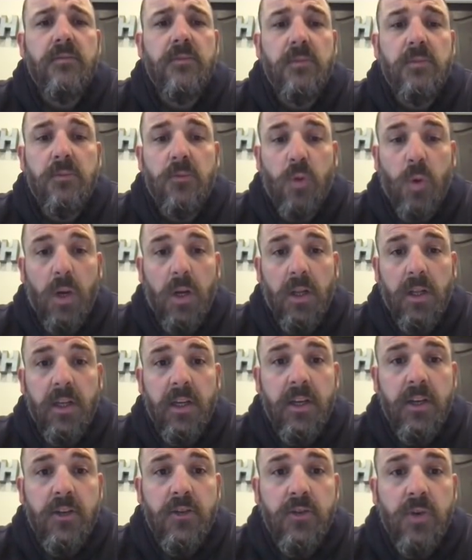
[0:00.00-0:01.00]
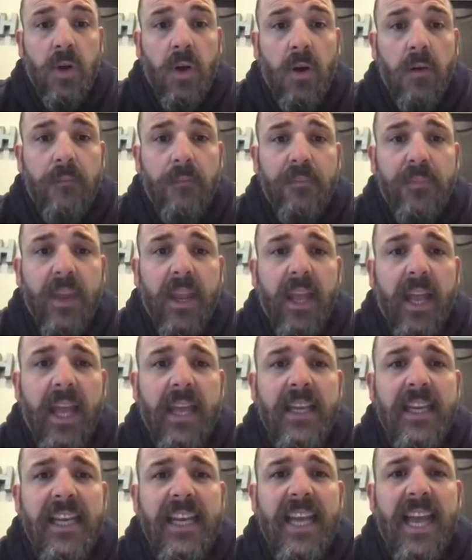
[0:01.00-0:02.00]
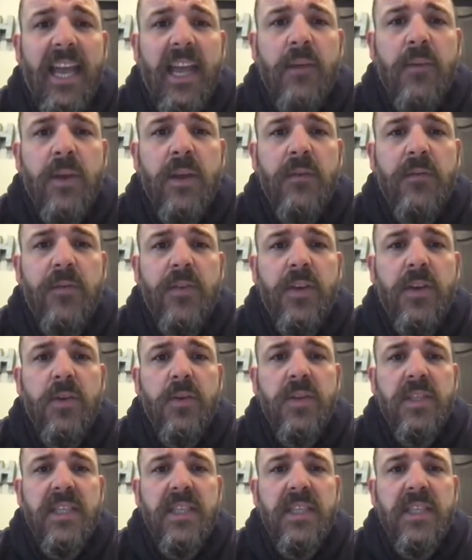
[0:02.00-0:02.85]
quality control. NDA review,